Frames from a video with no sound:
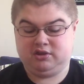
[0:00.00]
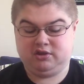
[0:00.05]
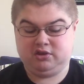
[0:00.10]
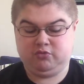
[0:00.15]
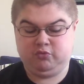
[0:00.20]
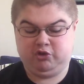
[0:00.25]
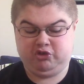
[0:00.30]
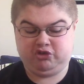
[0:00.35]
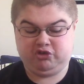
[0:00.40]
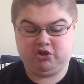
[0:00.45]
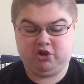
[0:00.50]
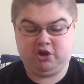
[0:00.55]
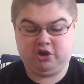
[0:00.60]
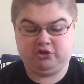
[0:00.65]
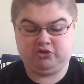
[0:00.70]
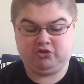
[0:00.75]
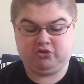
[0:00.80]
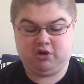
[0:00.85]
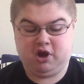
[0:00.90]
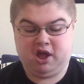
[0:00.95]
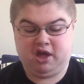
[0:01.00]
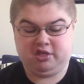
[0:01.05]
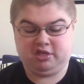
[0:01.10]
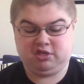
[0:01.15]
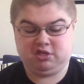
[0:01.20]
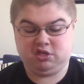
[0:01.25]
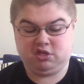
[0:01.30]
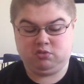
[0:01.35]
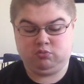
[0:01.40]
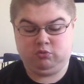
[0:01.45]
which
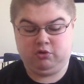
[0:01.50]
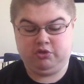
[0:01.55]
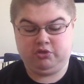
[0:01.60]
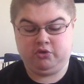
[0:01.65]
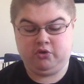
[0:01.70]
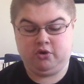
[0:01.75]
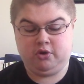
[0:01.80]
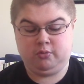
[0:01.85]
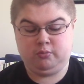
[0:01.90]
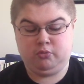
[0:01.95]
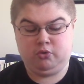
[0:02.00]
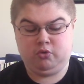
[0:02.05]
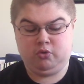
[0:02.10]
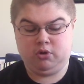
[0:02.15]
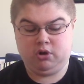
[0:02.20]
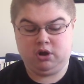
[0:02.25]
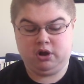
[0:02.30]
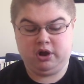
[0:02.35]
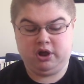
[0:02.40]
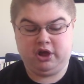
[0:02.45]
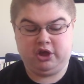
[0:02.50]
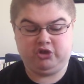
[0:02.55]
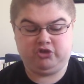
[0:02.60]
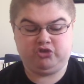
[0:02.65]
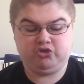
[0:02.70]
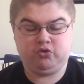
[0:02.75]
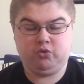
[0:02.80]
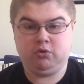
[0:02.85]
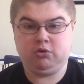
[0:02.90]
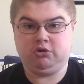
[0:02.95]
contrasts with her more
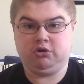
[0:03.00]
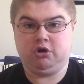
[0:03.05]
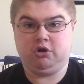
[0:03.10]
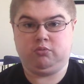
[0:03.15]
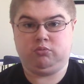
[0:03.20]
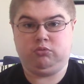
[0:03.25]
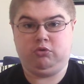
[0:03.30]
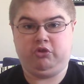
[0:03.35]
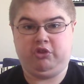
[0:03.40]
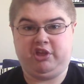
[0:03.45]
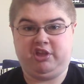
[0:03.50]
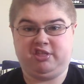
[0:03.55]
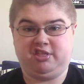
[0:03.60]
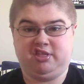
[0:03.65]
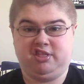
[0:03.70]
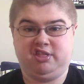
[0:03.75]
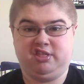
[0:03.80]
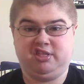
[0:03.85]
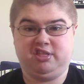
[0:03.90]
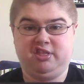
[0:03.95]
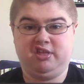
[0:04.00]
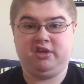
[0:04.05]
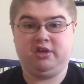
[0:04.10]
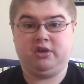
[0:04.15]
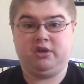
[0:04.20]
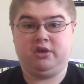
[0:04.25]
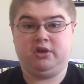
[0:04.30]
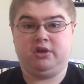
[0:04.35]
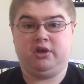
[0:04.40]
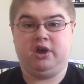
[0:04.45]
shorter releases
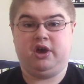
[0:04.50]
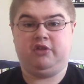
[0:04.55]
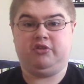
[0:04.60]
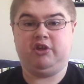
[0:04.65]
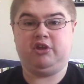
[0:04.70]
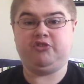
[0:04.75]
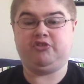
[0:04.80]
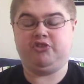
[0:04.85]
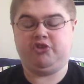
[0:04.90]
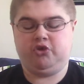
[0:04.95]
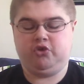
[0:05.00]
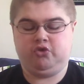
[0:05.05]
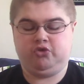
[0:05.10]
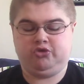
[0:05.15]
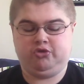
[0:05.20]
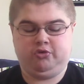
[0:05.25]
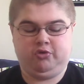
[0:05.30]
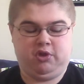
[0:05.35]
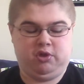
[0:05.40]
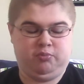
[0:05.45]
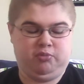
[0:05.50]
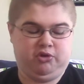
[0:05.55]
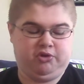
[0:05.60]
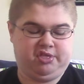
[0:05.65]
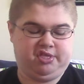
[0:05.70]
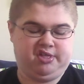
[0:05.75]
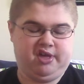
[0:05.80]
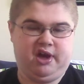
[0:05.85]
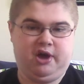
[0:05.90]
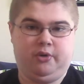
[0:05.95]
that she usually
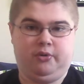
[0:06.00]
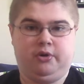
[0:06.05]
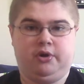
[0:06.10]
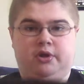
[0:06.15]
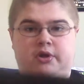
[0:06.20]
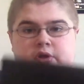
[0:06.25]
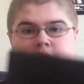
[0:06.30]
puts out.